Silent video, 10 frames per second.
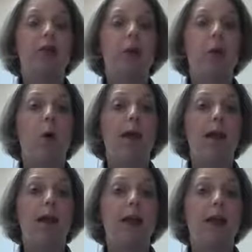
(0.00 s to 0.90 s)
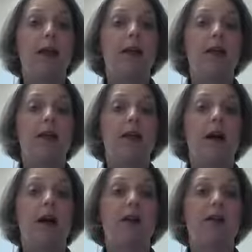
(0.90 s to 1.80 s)
supporting it in a sense
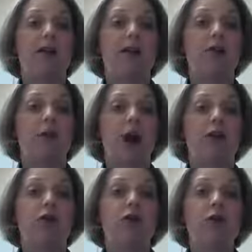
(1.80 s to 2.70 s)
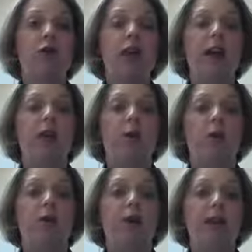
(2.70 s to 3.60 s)
of it's a soothing
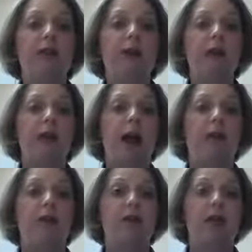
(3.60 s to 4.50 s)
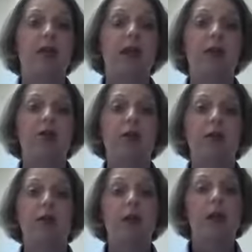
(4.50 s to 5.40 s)
or relieving type of sensation.
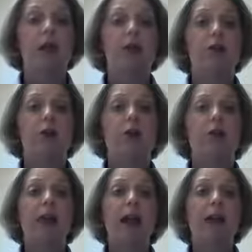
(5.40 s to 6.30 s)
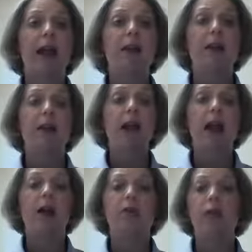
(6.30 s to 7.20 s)
So that layering
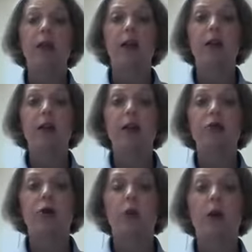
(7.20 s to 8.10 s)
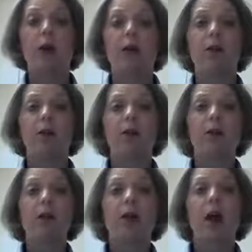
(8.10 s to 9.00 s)
tech of doTERRA essential oils
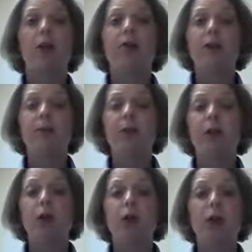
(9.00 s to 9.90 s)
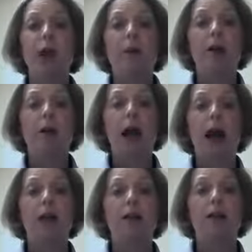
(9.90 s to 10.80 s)
of deep blue,
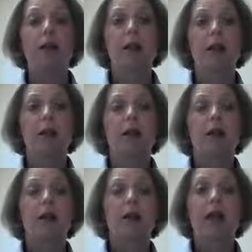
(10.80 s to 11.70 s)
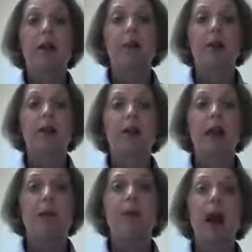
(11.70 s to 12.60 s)
lemongrass, cypress,
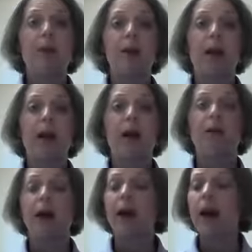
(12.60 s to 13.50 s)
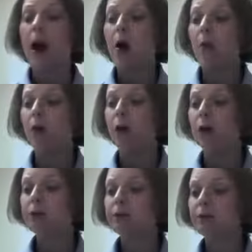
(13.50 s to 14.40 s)
and peppermint are very
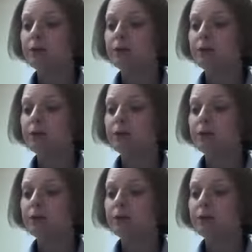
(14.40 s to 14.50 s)
helpful.